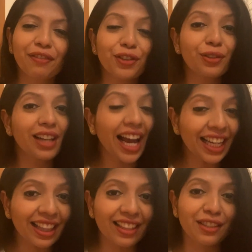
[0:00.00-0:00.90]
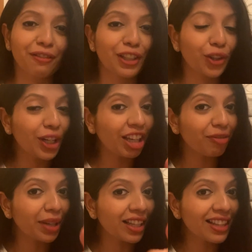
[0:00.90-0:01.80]
If you like this video,
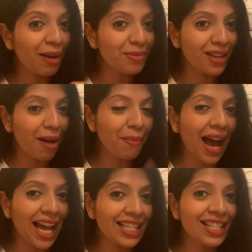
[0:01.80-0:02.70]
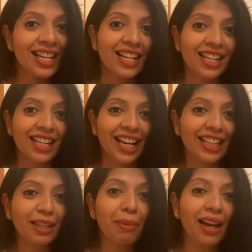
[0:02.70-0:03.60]
give me a thumbs up and
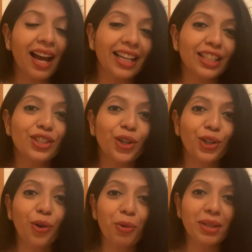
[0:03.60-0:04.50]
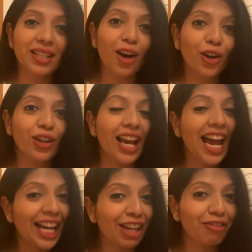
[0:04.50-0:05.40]
hit the bell icon so you don't miss out on
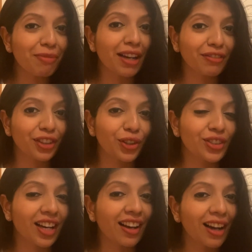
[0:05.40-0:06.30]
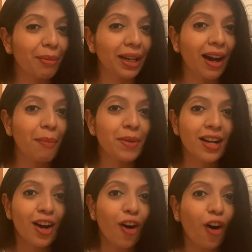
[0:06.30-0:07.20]
any of my videos that are coming up
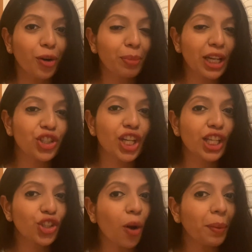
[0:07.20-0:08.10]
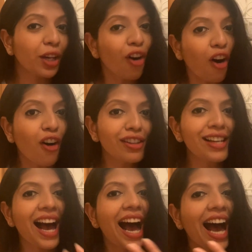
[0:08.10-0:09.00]
on Beijing shopping
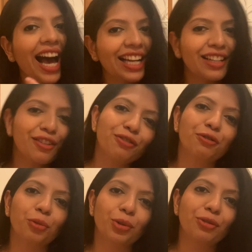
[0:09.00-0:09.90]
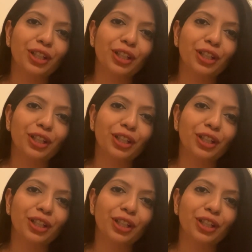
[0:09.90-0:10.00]
haul and food